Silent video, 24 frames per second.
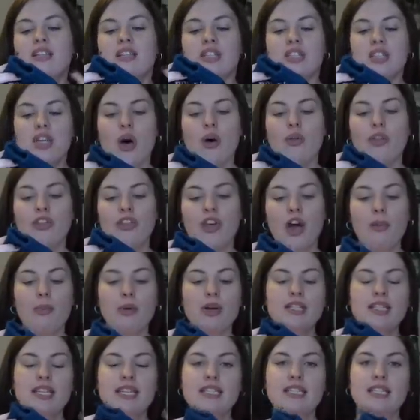So the thought
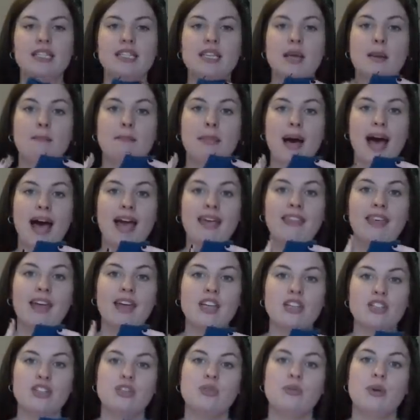process behind
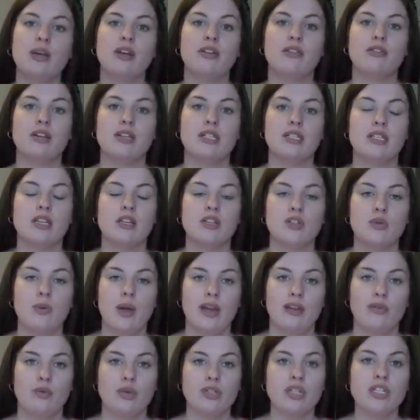that is you increase to
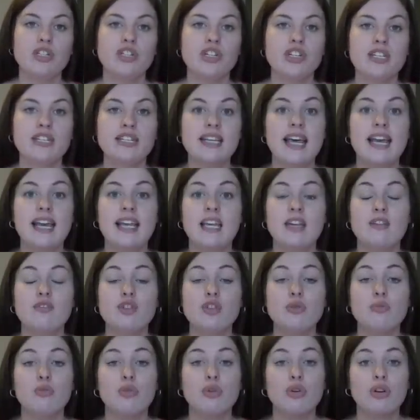84 stitches and it
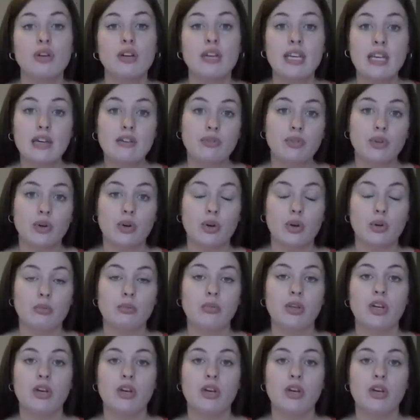gives you more give room.